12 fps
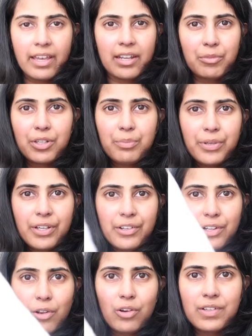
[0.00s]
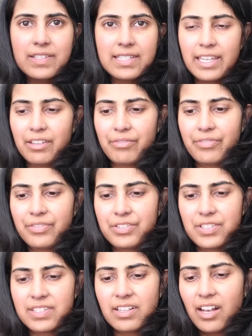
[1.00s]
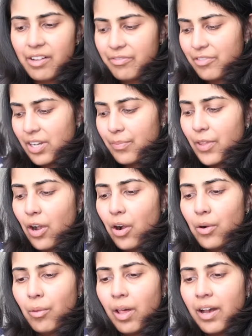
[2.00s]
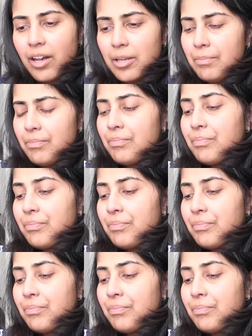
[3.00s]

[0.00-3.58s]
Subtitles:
And I'm going to put on a long sleeve just to cover up the whole arm.